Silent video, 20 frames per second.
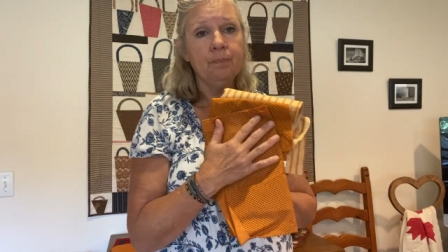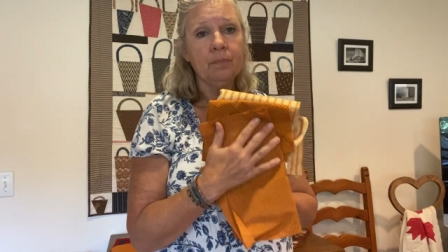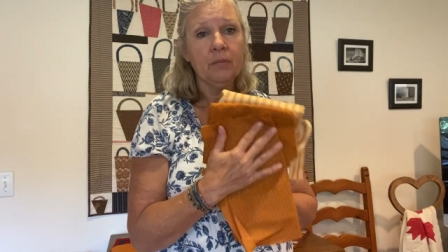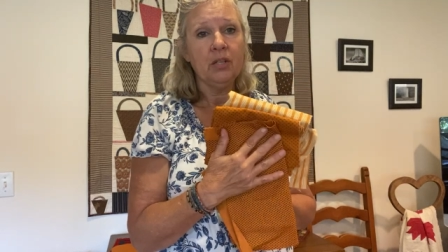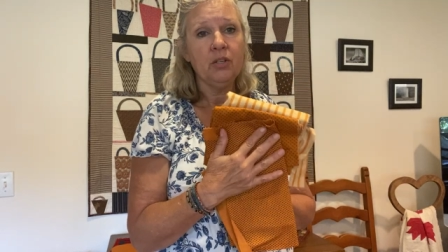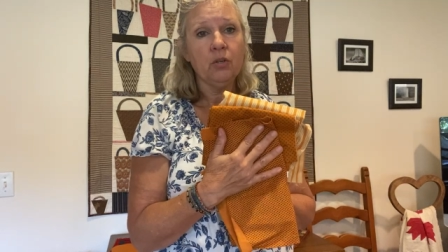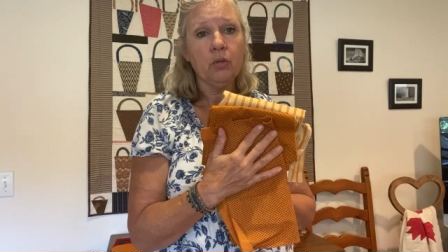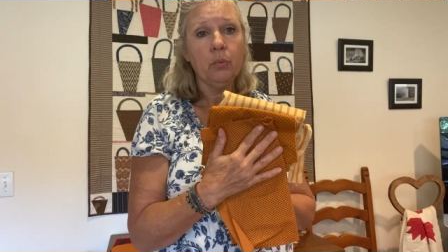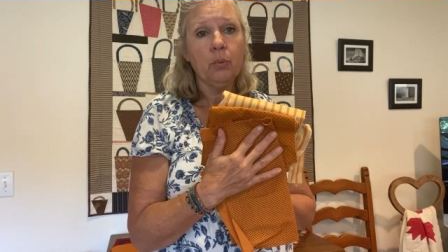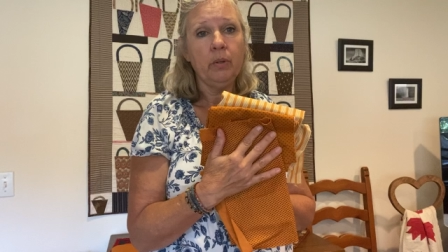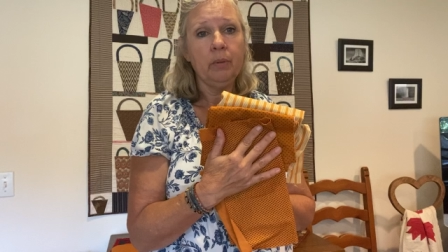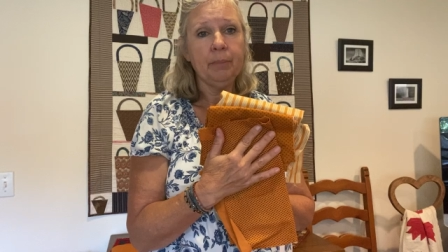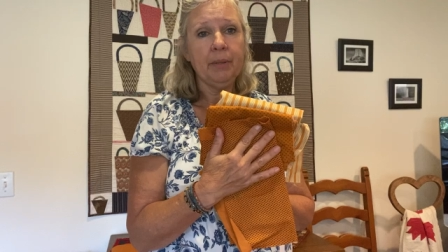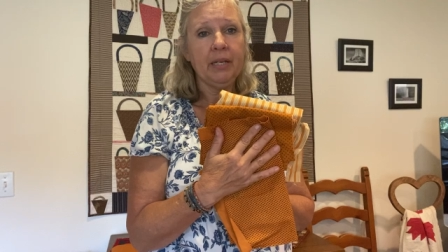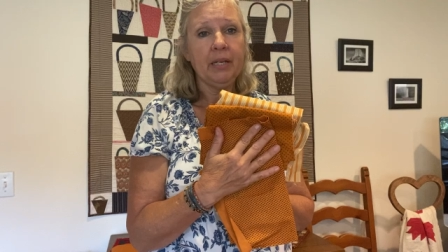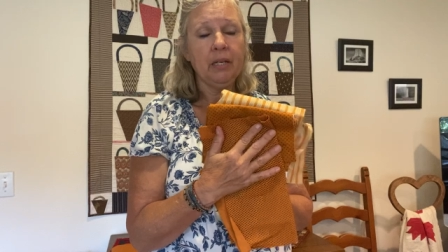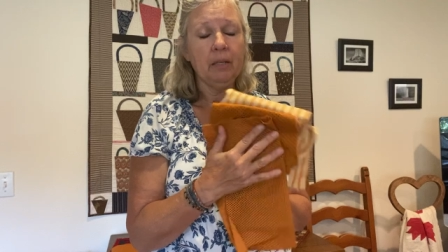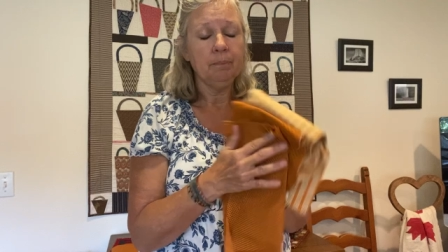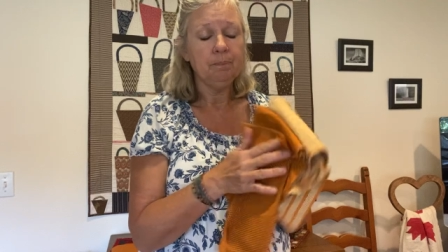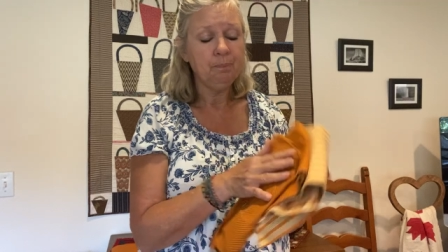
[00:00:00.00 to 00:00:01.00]
in your quilt
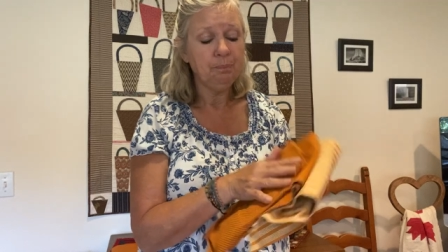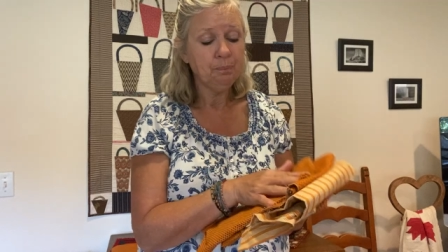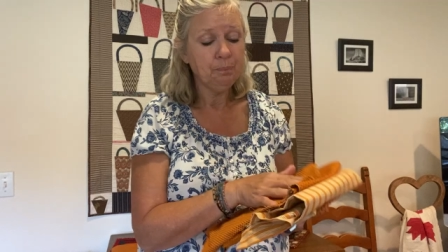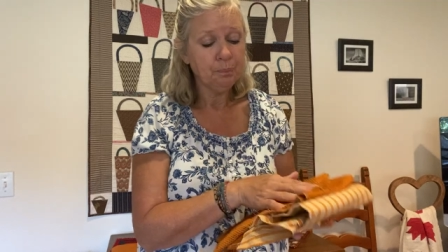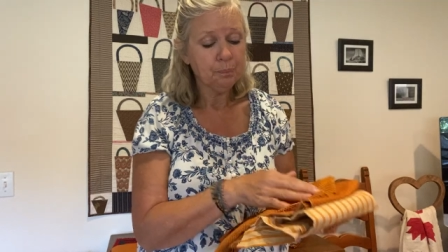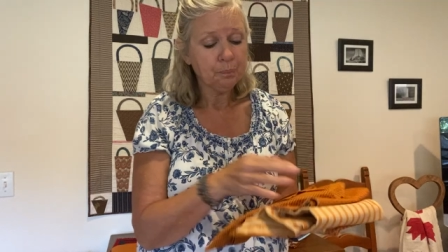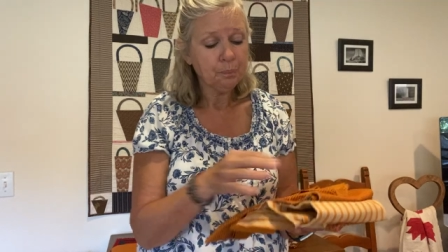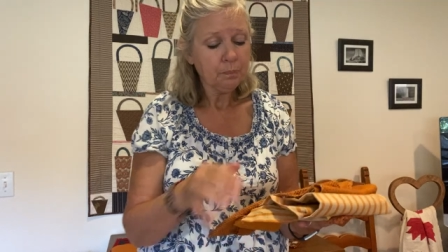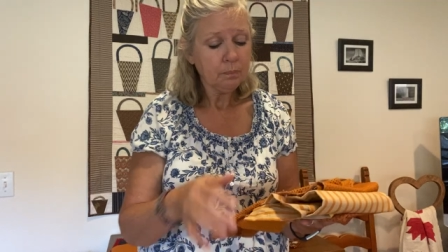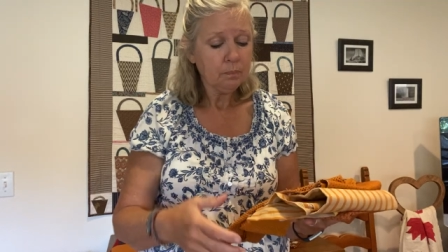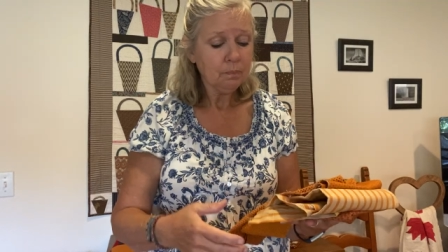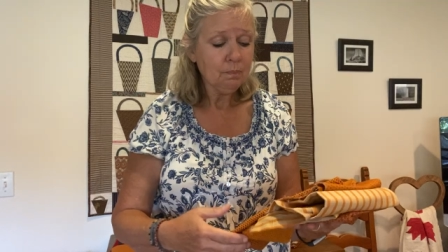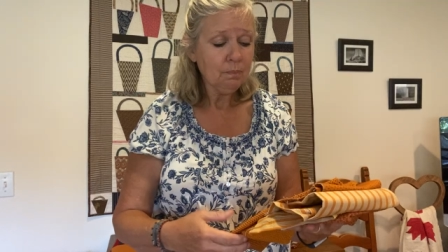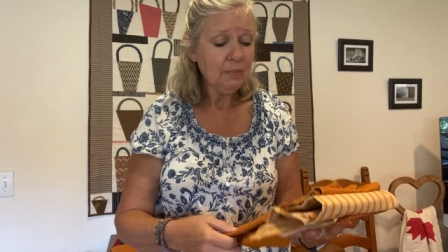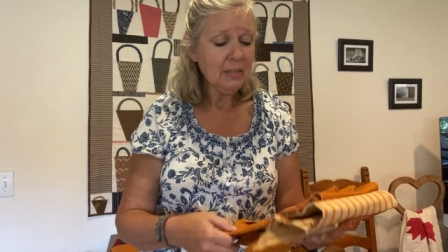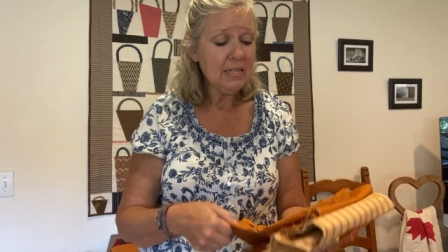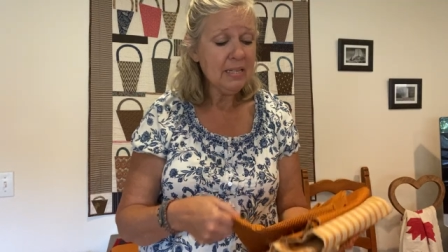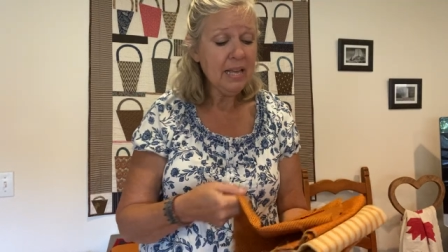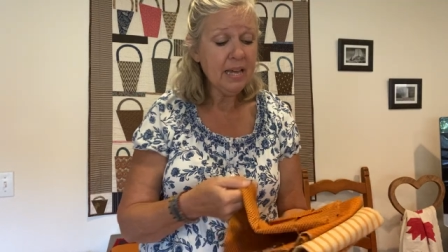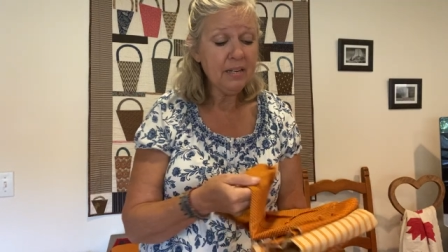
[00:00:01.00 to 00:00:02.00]
making.
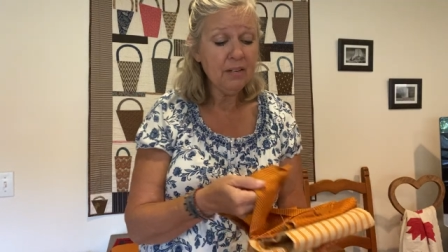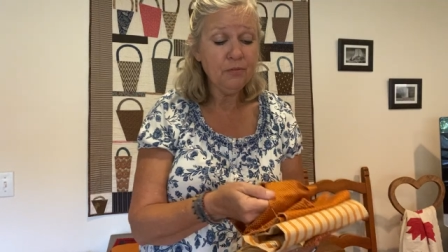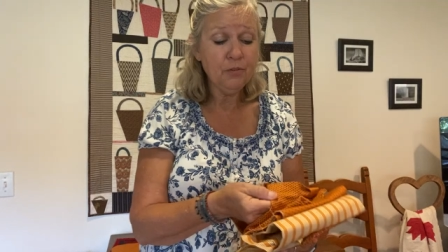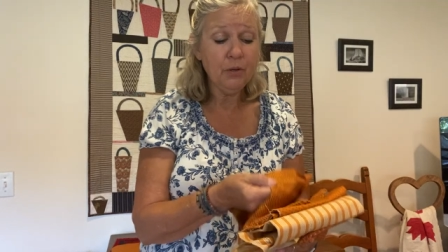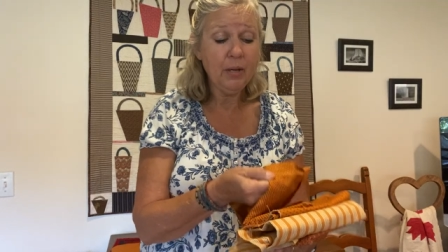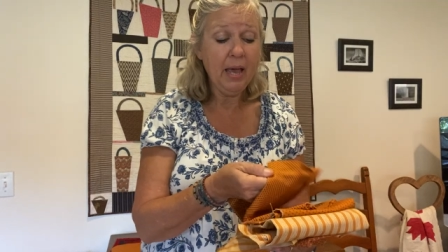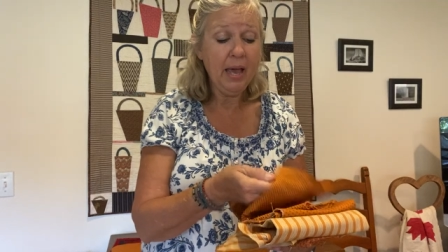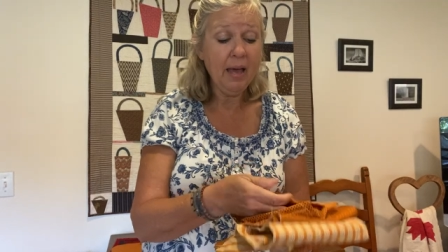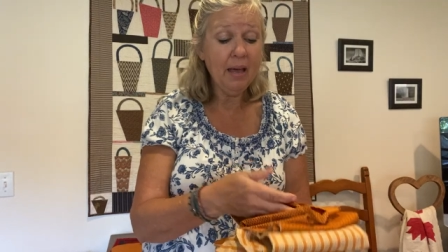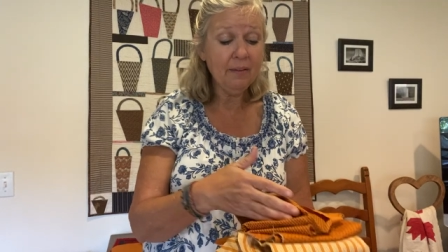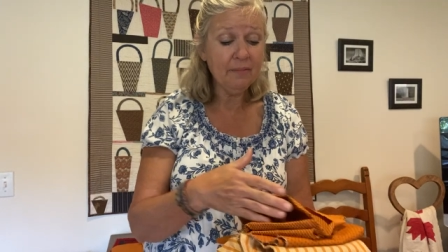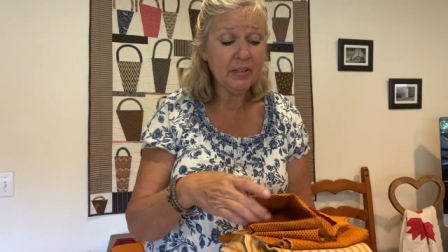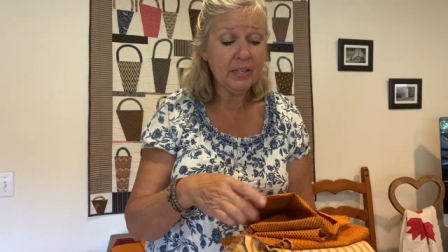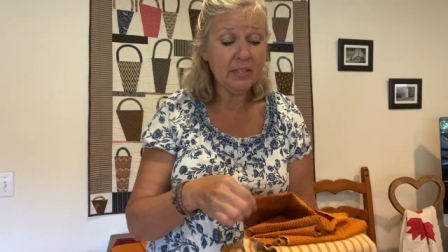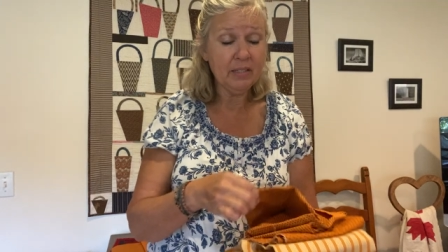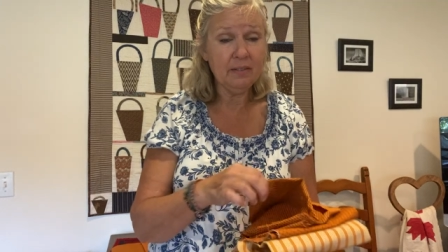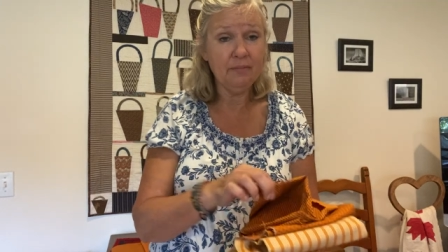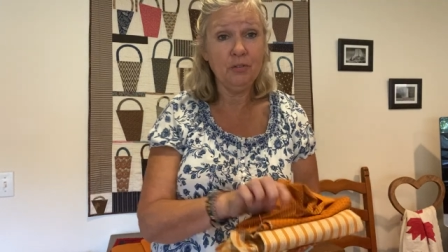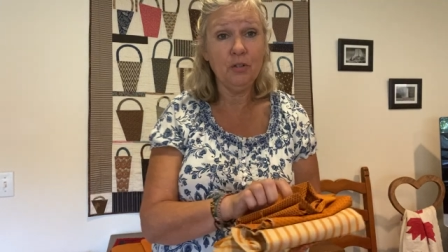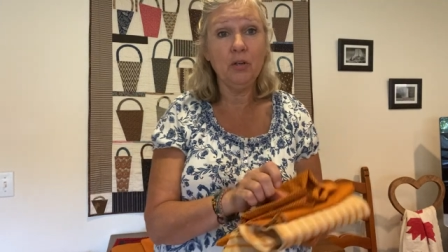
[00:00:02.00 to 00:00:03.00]
And if you
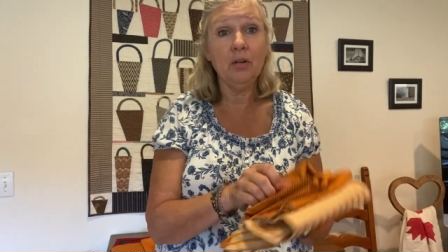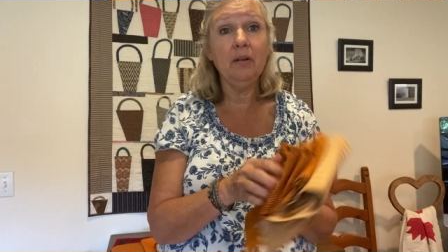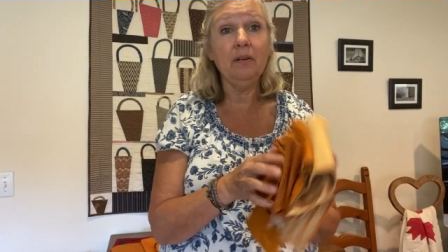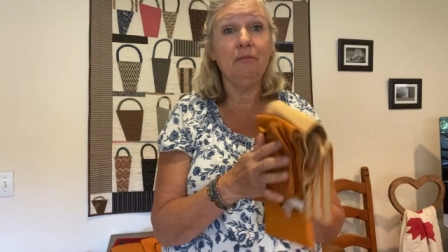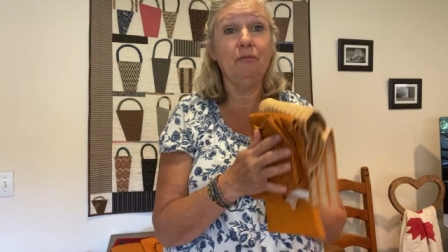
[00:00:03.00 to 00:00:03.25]
haven't, if you're